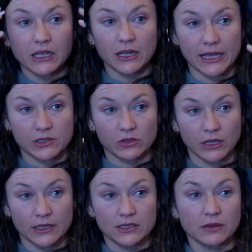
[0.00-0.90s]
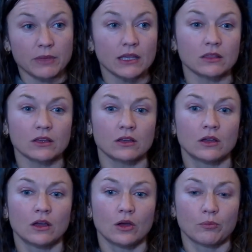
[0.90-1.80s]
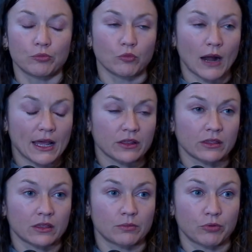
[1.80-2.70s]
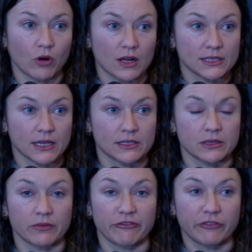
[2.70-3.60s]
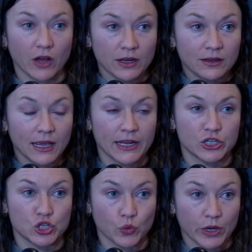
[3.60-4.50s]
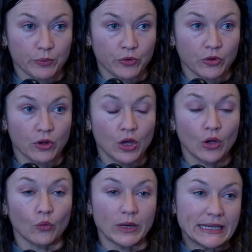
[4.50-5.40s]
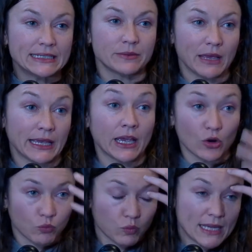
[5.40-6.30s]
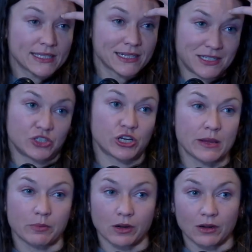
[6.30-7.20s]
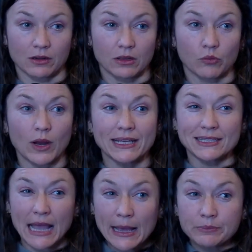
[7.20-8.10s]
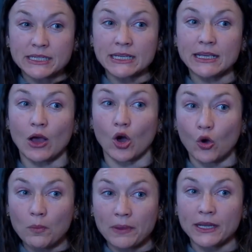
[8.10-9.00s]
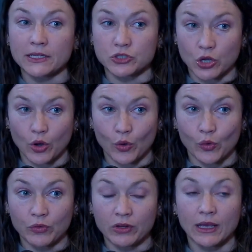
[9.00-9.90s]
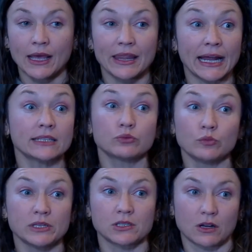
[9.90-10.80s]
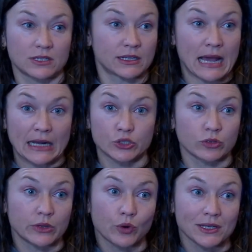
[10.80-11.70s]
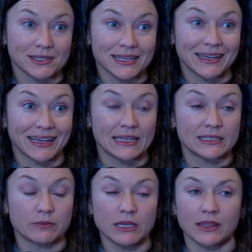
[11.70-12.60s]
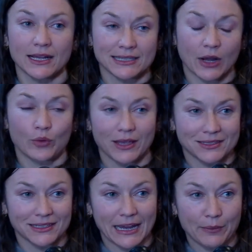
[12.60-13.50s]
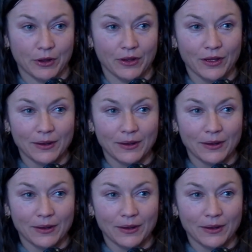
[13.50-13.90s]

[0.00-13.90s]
the nasal glands to make the breath process fun and enjoyable. We need to make it a resonant chamber. When it's empty, open, and toned, that's when we start to naturally want to sing. And to me, that's how we get to gamma.